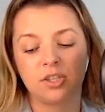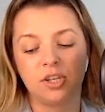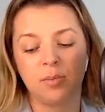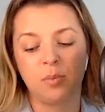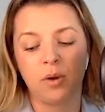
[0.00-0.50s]

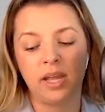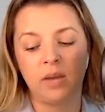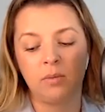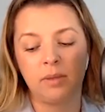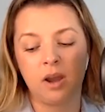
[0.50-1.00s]
to your
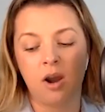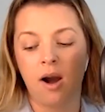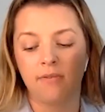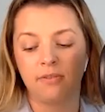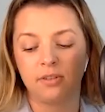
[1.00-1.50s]
point, it would be
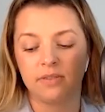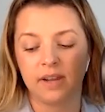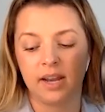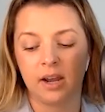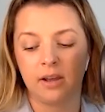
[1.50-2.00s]
awful to
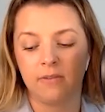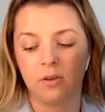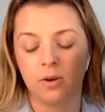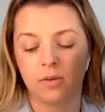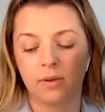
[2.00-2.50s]
find out if
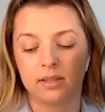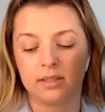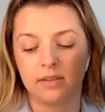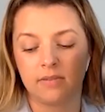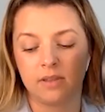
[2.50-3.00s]
you had a
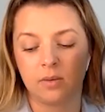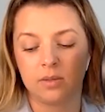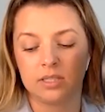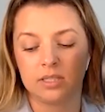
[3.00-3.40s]
relative that was